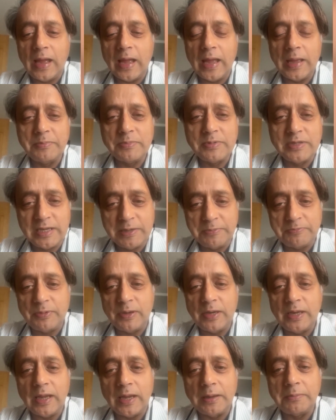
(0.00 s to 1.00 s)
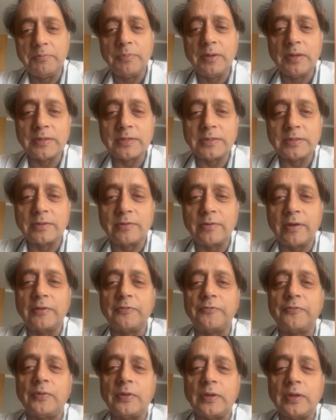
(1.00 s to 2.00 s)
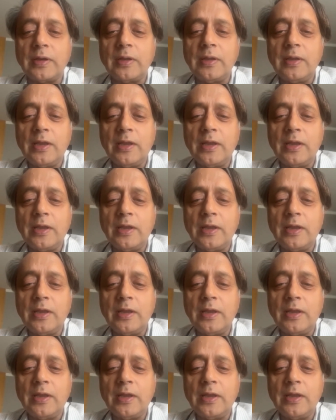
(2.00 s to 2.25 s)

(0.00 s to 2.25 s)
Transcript: I am deeply humbled and grateful